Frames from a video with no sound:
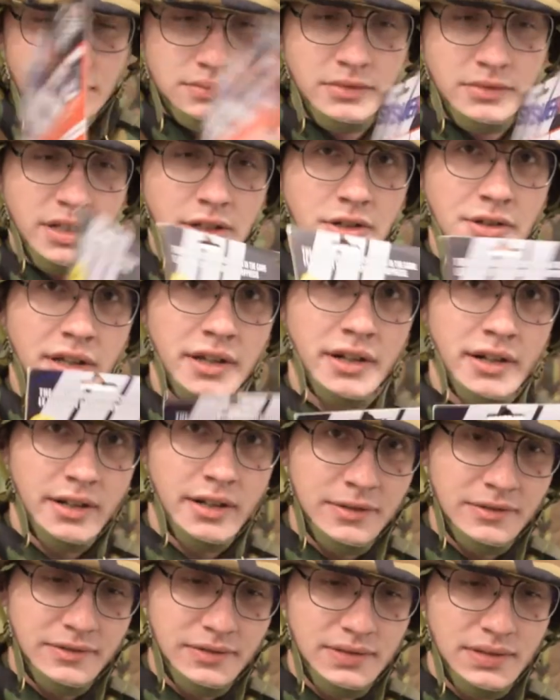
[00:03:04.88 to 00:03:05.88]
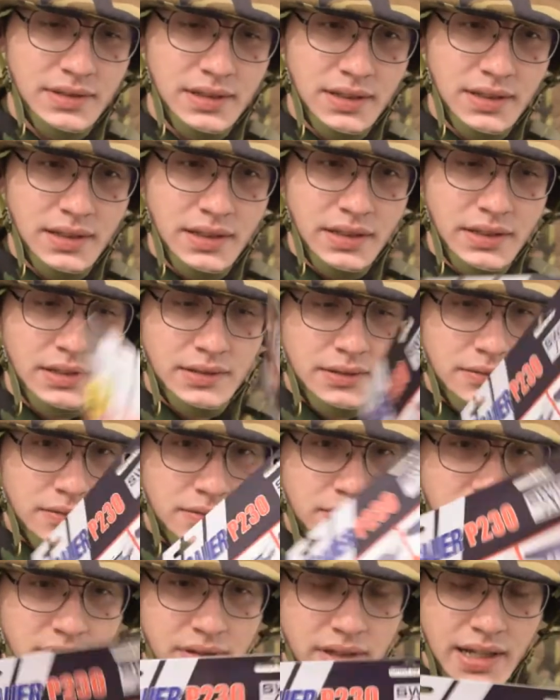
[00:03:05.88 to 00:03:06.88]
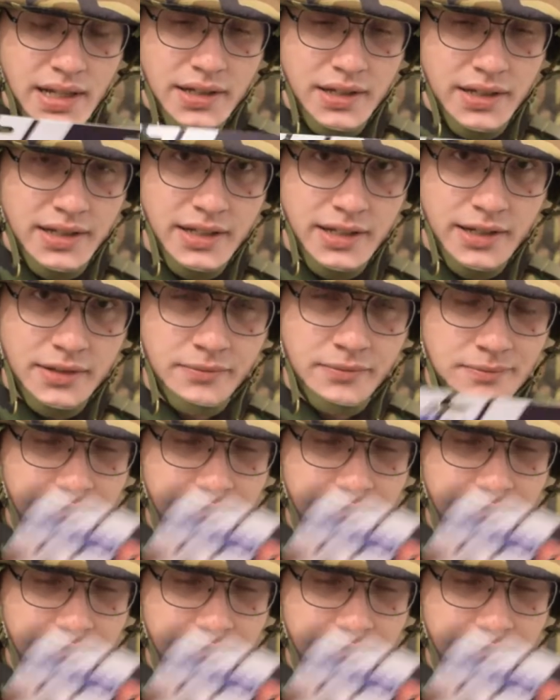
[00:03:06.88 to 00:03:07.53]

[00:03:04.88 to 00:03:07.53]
Here they are. And again.